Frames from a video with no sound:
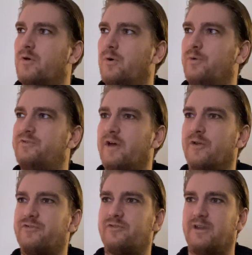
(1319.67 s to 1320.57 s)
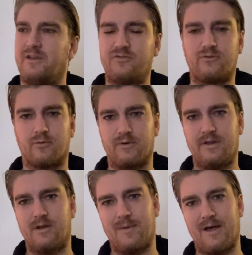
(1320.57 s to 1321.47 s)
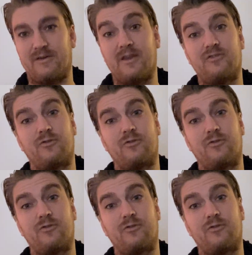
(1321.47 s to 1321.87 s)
who tells his story about his